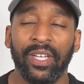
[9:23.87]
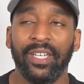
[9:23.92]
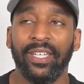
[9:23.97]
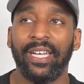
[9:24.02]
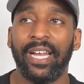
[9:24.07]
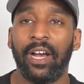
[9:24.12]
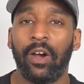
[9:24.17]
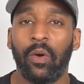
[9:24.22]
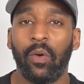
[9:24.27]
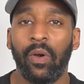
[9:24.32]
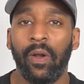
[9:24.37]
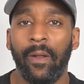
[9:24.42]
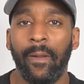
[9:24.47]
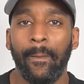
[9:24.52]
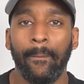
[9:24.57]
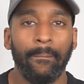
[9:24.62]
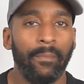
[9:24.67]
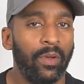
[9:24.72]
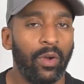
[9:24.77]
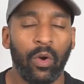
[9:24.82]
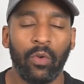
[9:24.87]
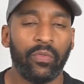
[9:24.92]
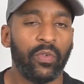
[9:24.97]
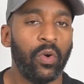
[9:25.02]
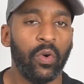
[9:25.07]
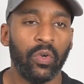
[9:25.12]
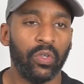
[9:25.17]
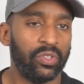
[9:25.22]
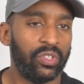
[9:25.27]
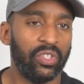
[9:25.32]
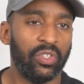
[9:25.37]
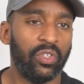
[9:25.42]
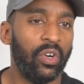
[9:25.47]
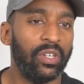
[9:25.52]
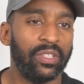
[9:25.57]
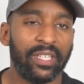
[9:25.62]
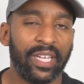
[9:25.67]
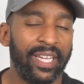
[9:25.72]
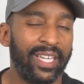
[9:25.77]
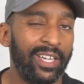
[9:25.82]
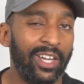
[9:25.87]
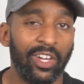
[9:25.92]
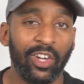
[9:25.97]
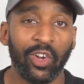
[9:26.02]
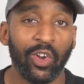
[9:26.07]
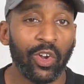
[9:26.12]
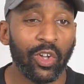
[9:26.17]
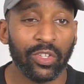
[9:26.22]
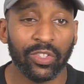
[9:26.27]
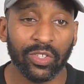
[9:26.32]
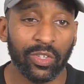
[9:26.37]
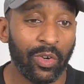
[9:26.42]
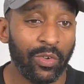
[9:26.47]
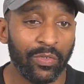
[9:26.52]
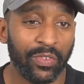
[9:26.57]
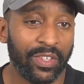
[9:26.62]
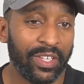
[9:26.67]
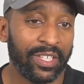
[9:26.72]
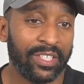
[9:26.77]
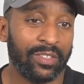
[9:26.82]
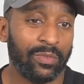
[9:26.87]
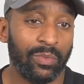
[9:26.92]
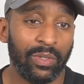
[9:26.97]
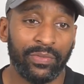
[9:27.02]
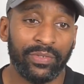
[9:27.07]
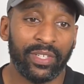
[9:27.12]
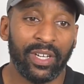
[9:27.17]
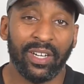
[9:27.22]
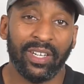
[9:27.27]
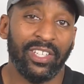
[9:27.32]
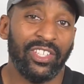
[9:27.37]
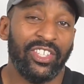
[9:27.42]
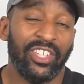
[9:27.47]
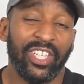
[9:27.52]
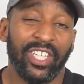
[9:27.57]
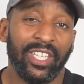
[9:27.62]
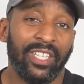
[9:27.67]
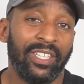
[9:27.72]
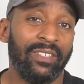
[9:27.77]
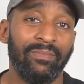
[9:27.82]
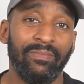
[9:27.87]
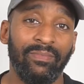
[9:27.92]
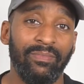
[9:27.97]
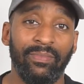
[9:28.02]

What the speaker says: Now, of course, you've got to take a lot of this with tongue in cheek.